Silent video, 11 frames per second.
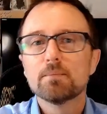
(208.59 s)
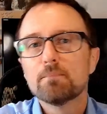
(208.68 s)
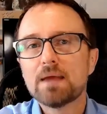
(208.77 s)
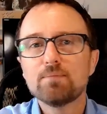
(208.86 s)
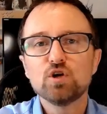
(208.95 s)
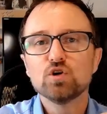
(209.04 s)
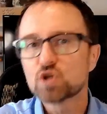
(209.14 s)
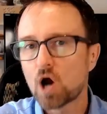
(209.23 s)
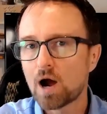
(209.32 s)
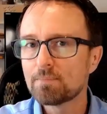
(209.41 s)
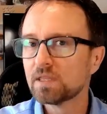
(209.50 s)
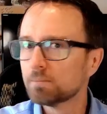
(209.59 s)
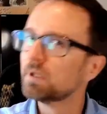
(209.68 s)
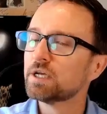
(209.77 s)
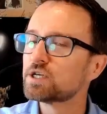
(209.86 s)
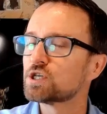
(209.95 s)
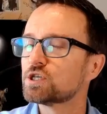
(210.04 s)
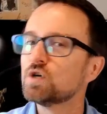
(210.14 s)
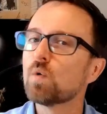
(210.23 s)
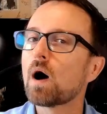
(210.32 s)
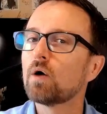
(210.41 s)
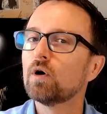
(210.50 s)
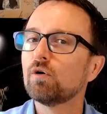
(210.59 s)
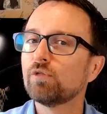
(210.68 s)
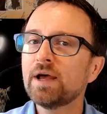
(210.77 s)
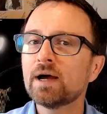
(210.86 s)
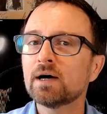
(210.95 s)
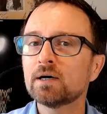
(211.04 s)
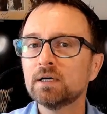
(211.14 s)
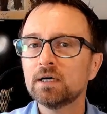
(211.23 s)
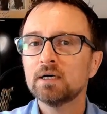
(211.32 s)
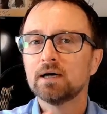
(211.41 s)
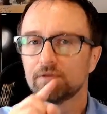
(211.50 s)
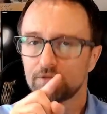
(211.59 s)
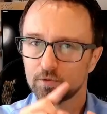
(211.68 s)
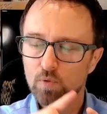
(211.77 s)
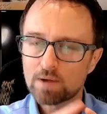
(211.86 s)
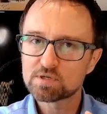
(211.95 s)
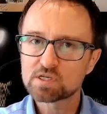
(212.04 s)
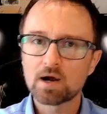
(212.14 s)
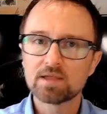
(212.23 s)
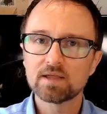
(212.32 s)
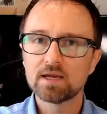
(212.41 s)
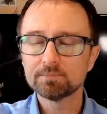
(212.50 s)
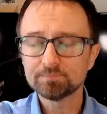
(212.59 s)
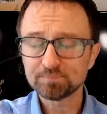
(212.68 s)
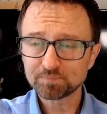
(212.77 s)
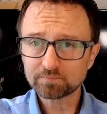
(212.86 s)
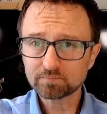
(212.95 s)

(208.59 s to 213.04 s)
maybe you type in the malicious URL there. The website then